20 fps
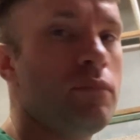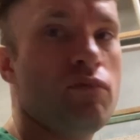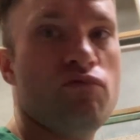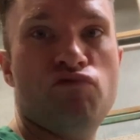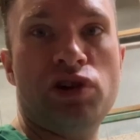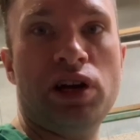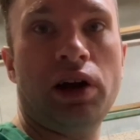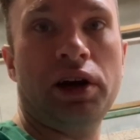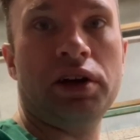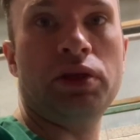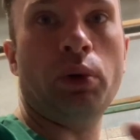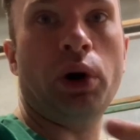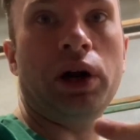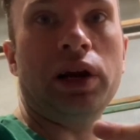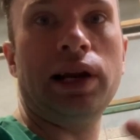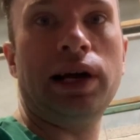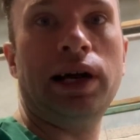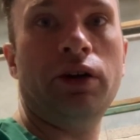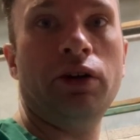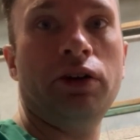Really liking the white
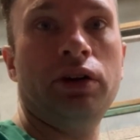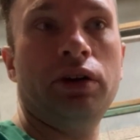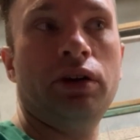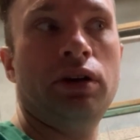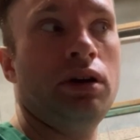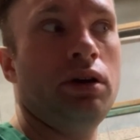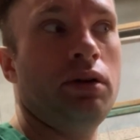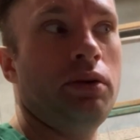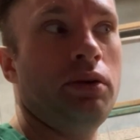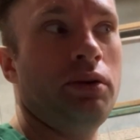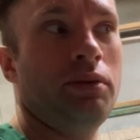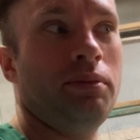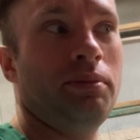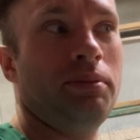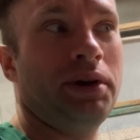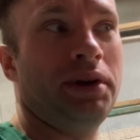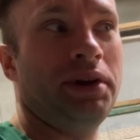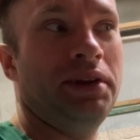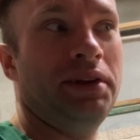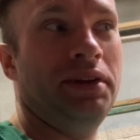cloud
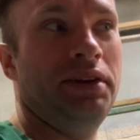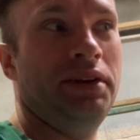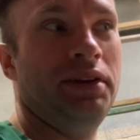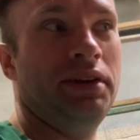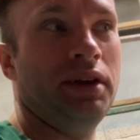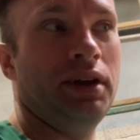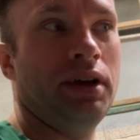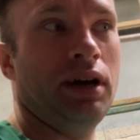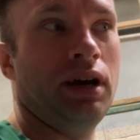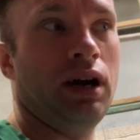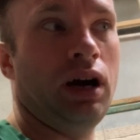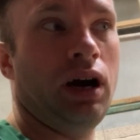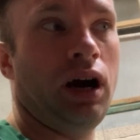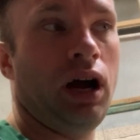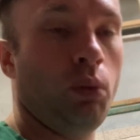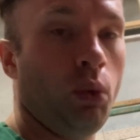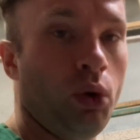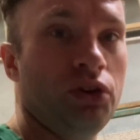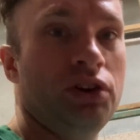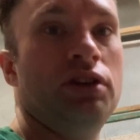because I
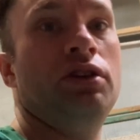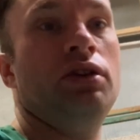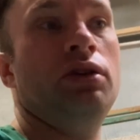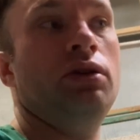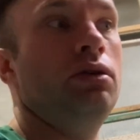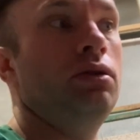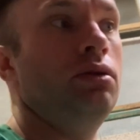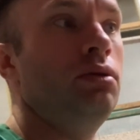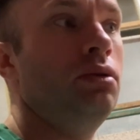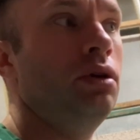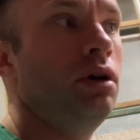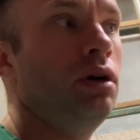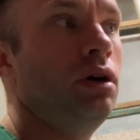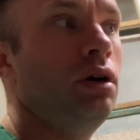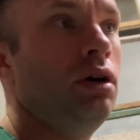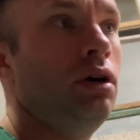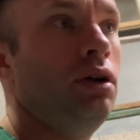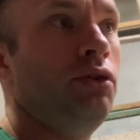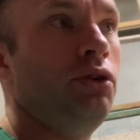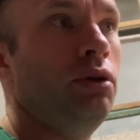wanted to
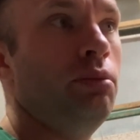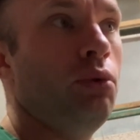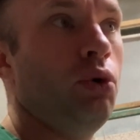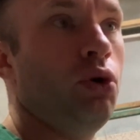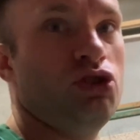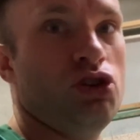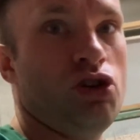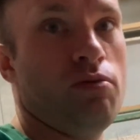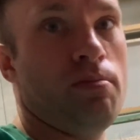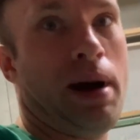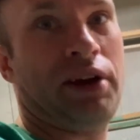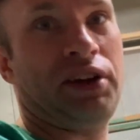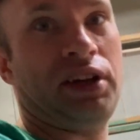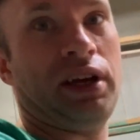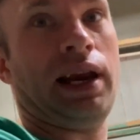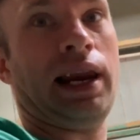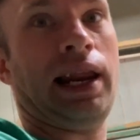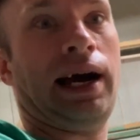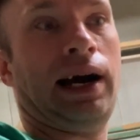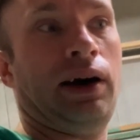do more dramatic
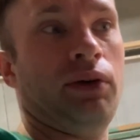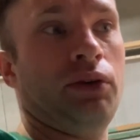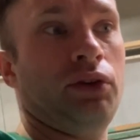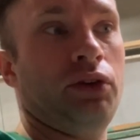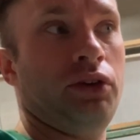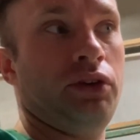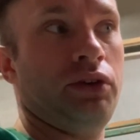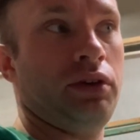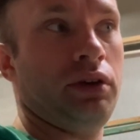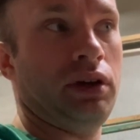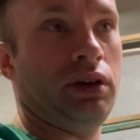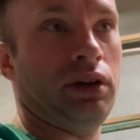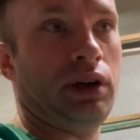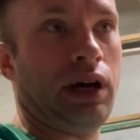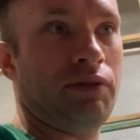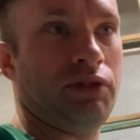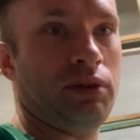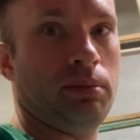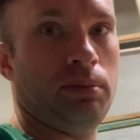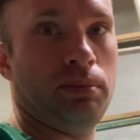clouds and
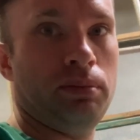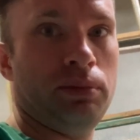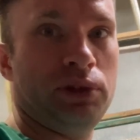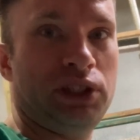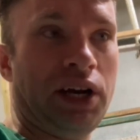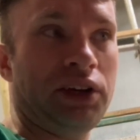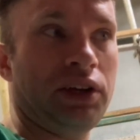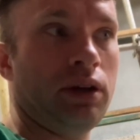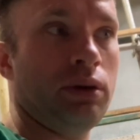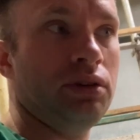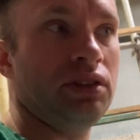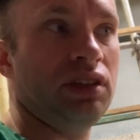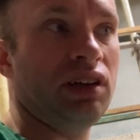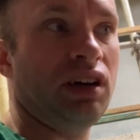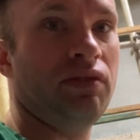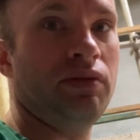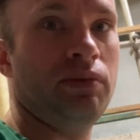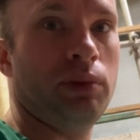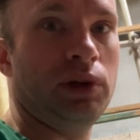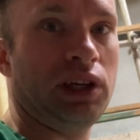have some shadow and stuff,
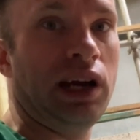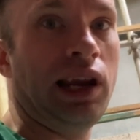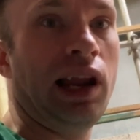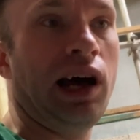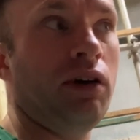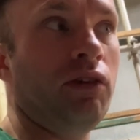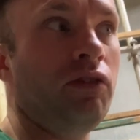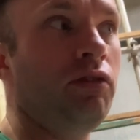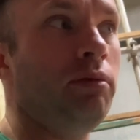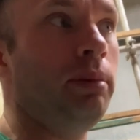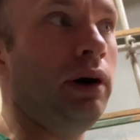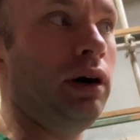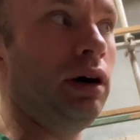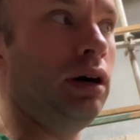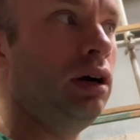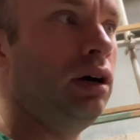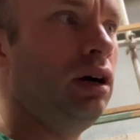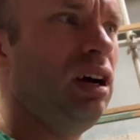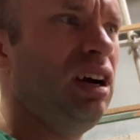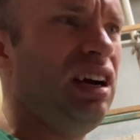which I love, but
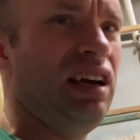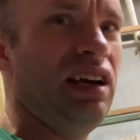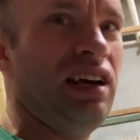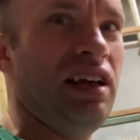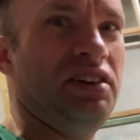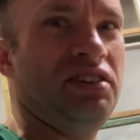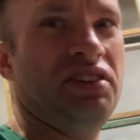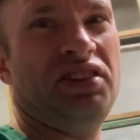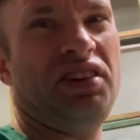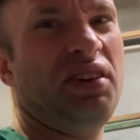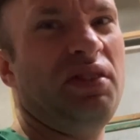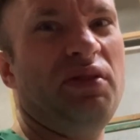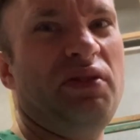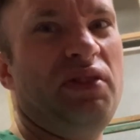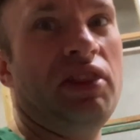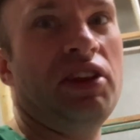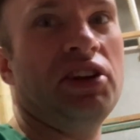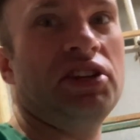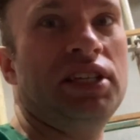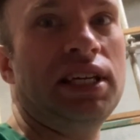it just doesn't
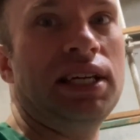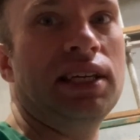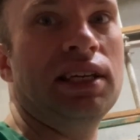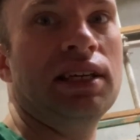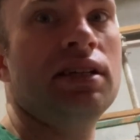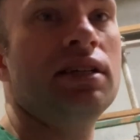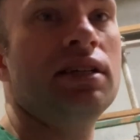fit the scene.